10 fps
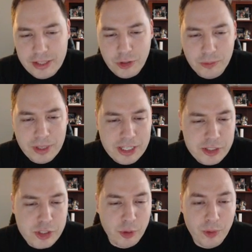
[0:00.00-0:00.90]
you
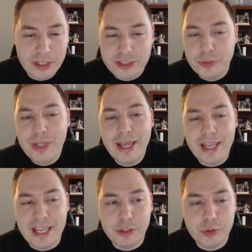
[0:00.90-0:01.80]
don't want to do that
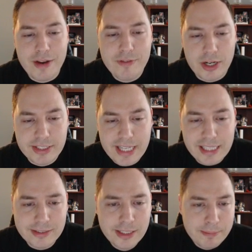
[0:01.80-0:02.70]
in graveyard decks,
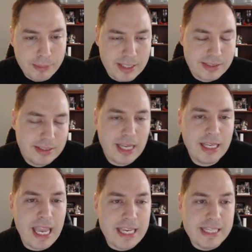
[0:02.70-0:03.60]
but this deck
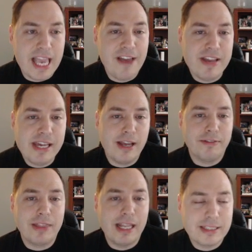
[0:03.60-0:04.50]
is heavy enough
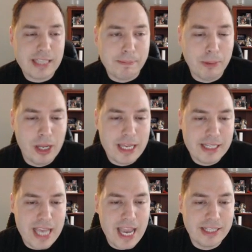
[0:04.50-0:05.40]
that it's got plenty of
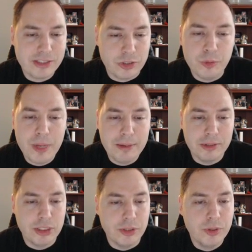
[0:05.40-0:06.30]
tanks to be able
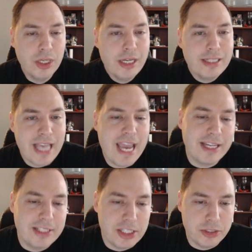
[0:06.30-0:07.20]
to tank
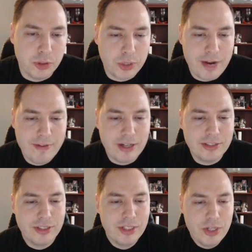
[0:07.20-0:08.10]
additional graveyards,
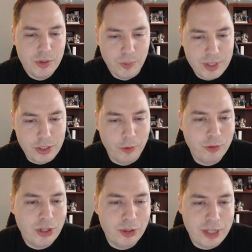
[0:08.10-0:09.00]
which hopefully
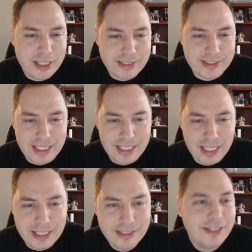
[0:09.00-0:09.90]
you'll get to see
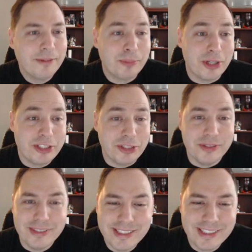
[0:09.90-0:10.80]
pretty soon.
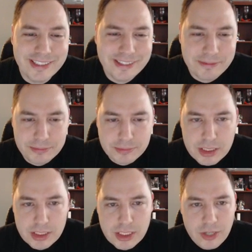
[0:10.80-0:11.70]

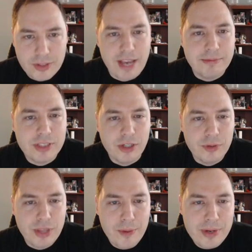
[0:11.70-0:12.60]
Okay, so
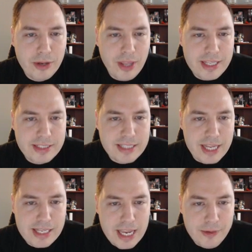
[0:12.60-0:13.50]
now we know that he's got
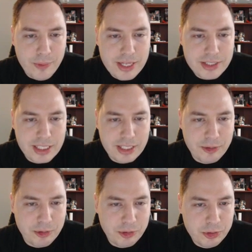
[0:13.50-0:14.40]
Night Witch
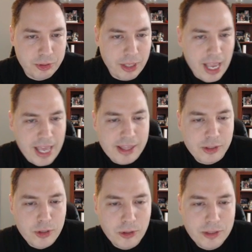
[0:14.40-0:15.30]
and the Golem.